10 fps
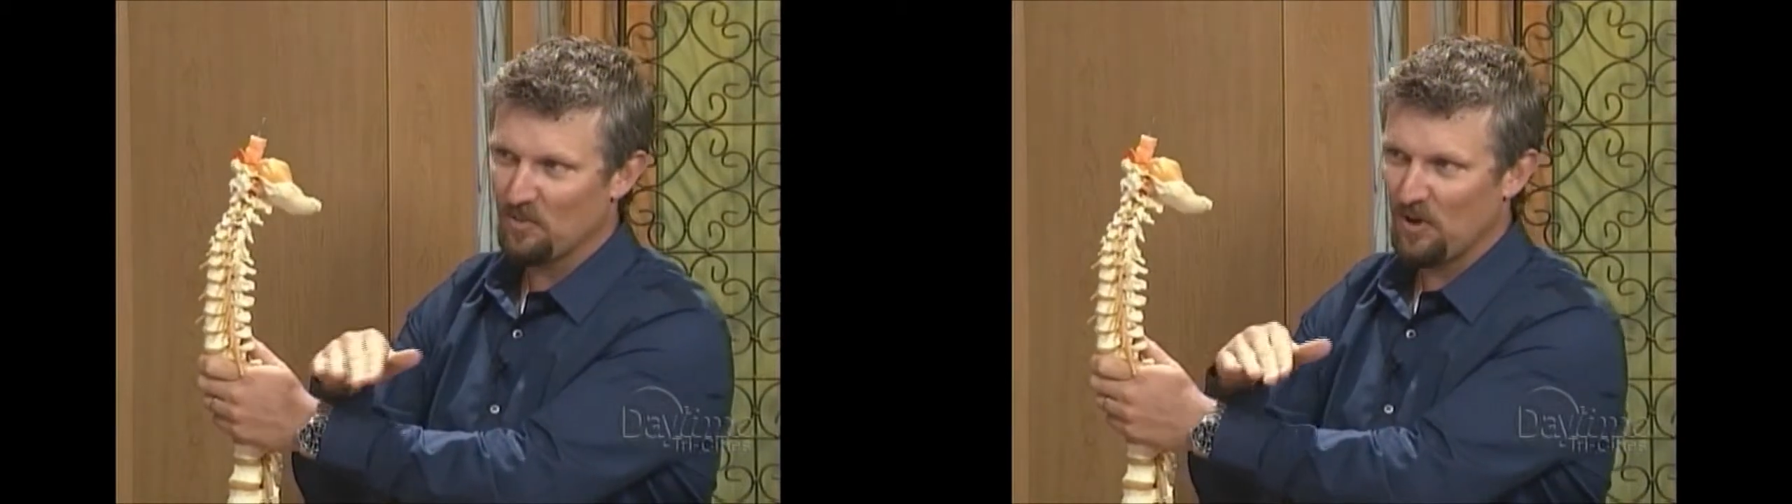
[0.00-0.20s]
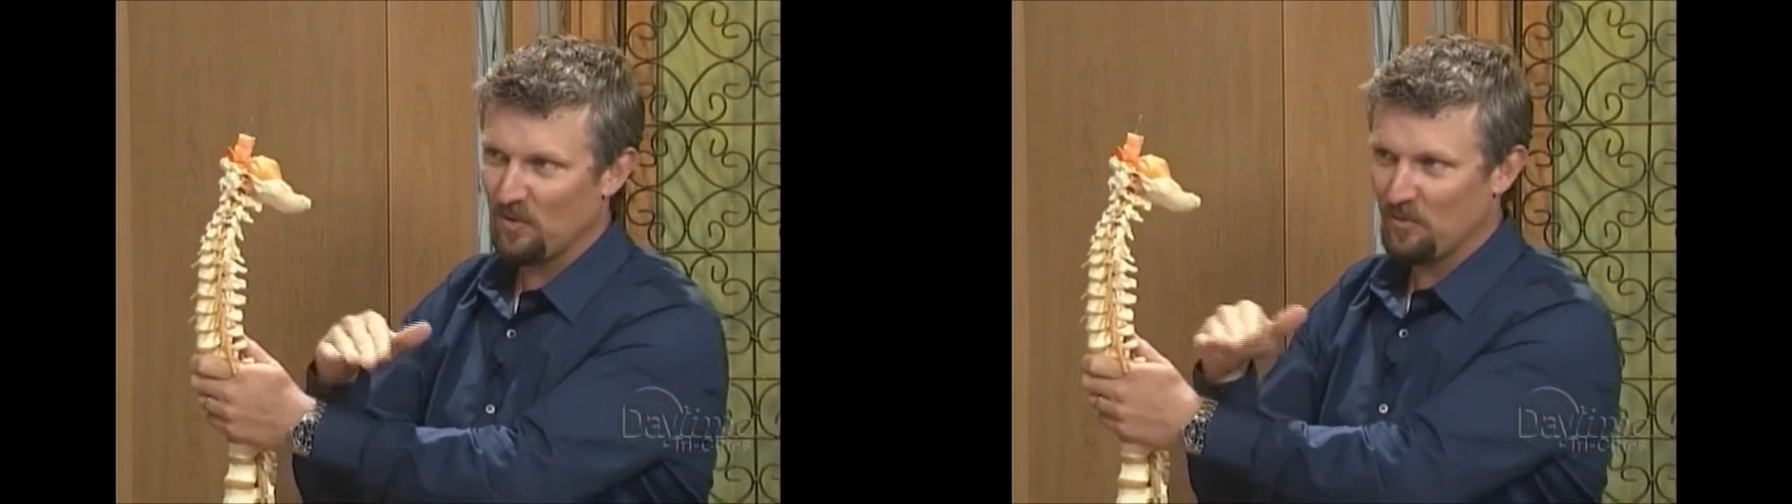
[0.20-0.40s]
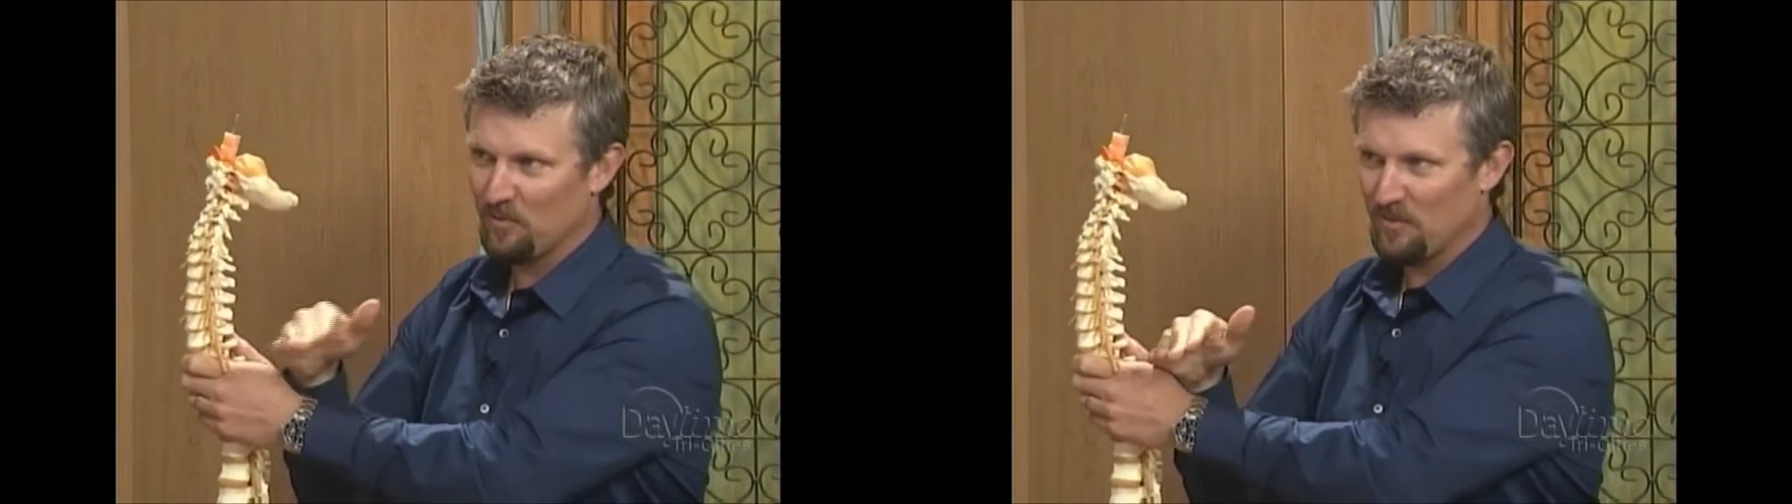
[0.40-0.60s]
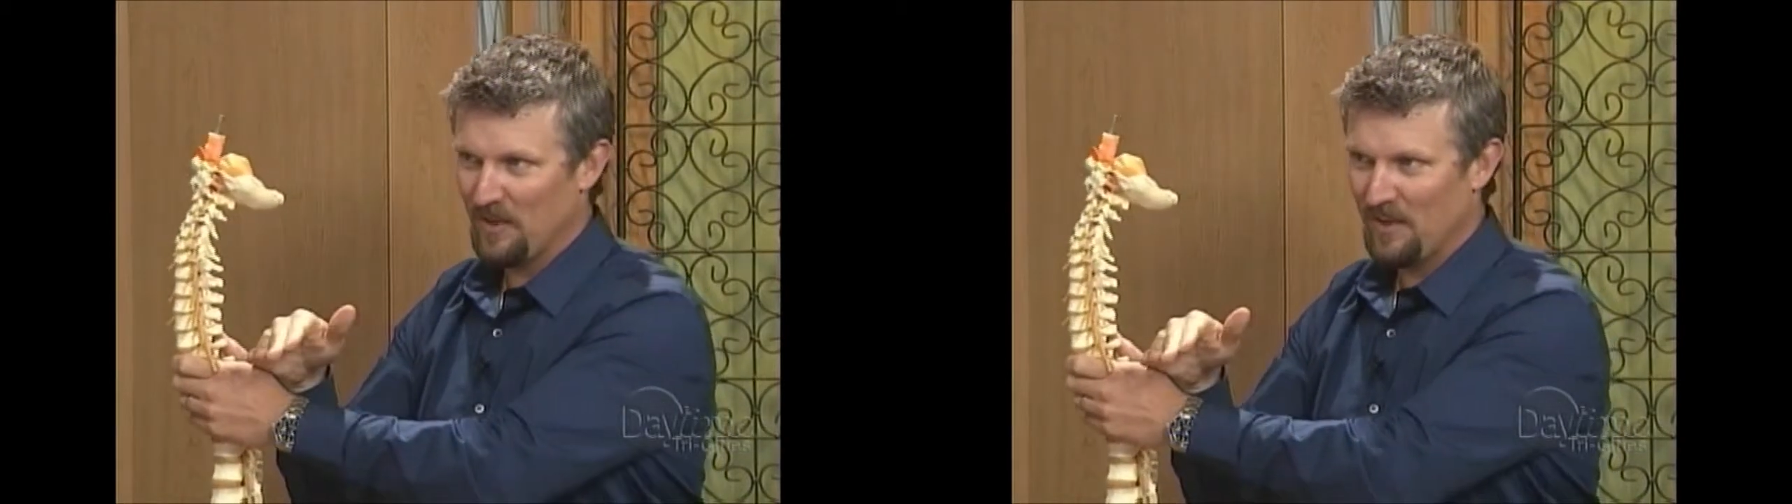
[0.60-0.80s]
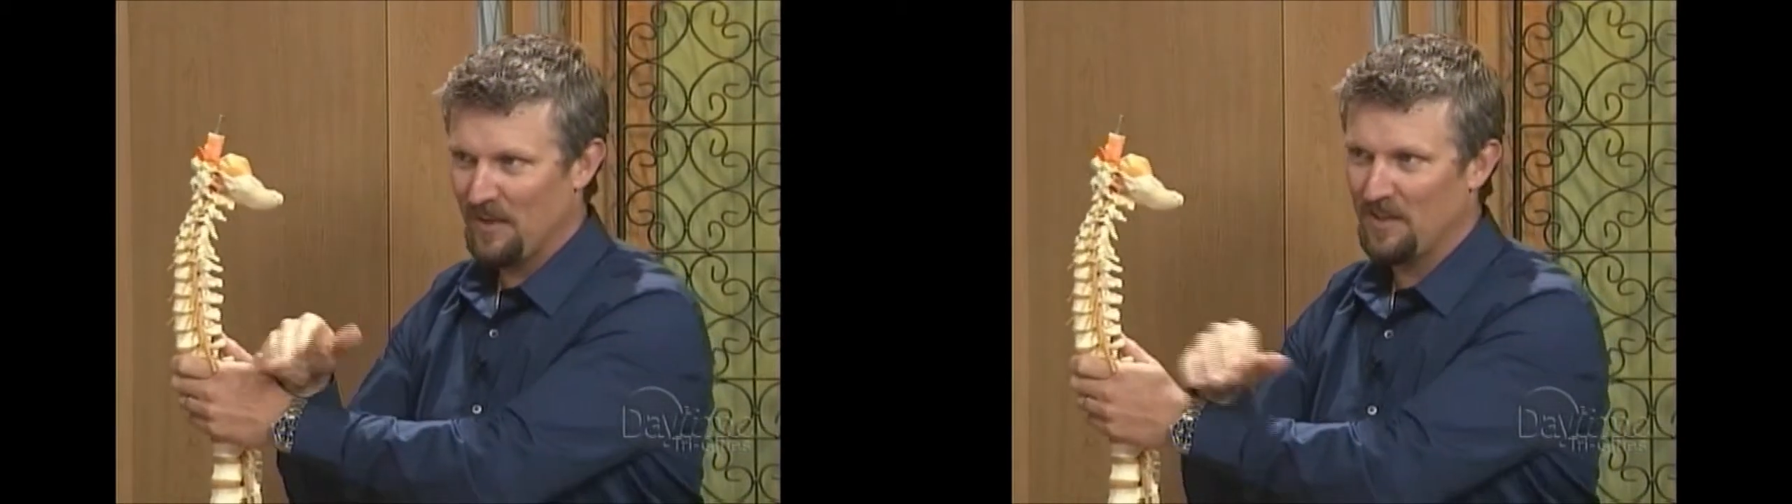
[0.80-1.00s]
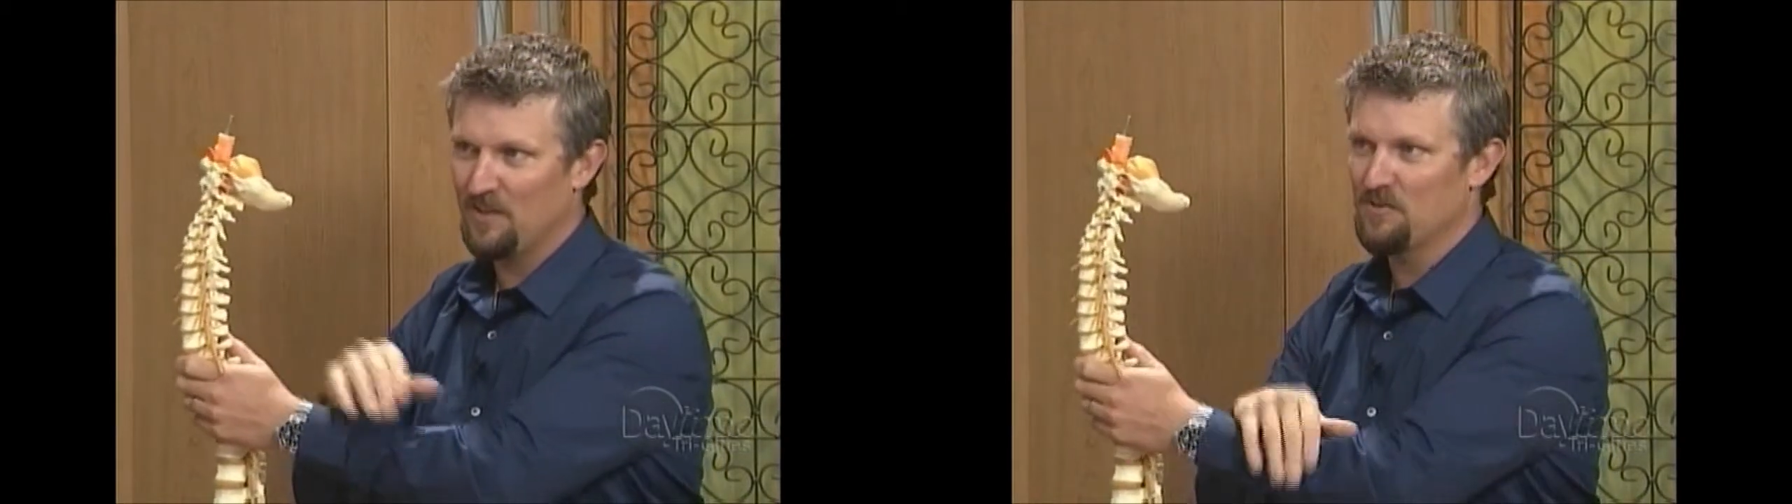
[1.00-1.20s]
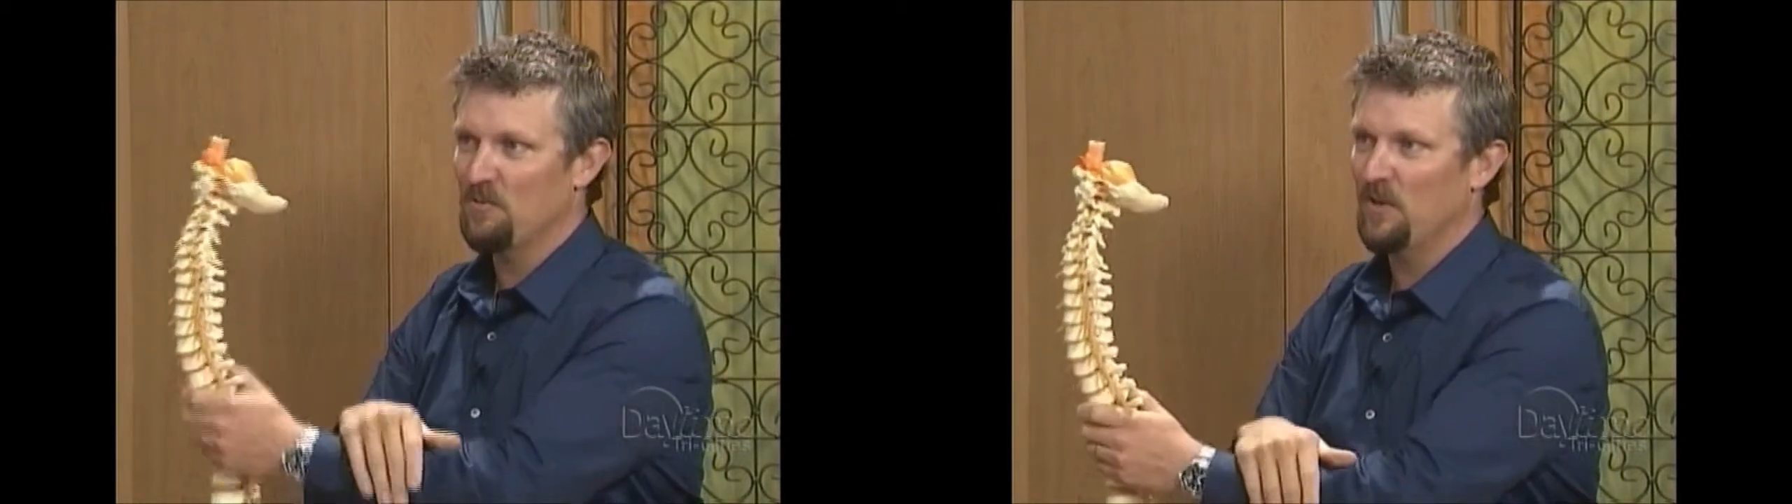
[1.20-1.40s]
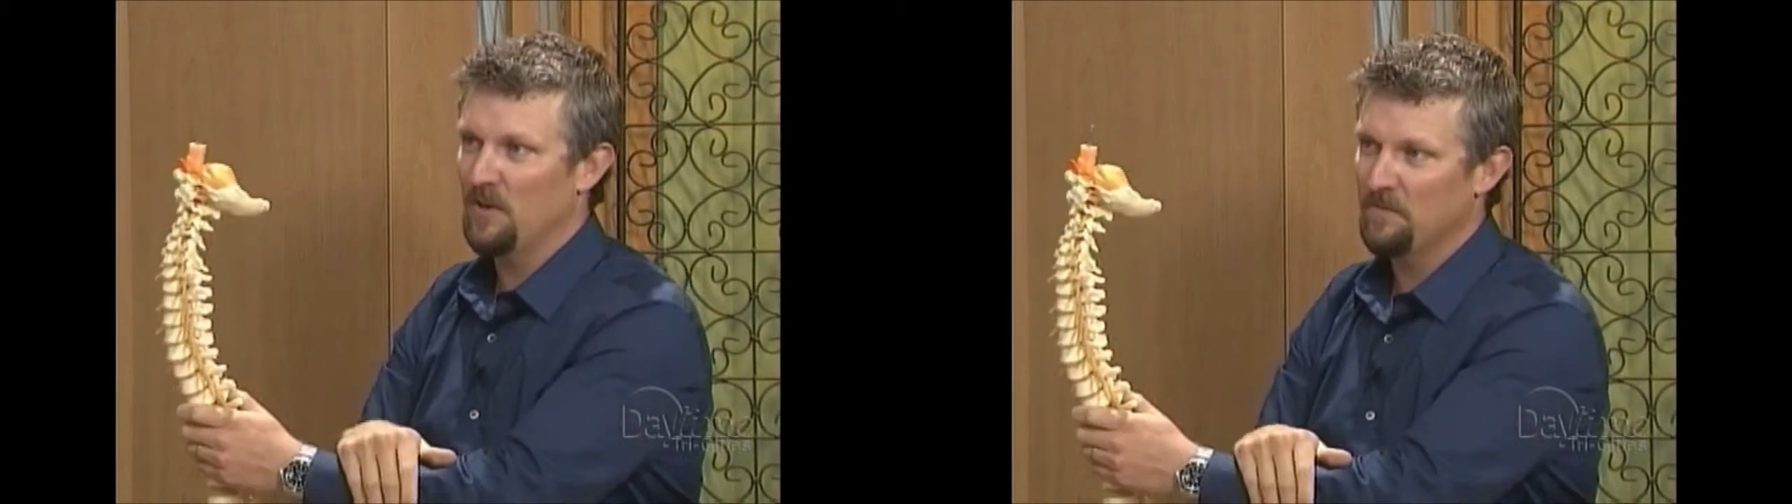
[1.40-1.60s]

problem. The headache goes away.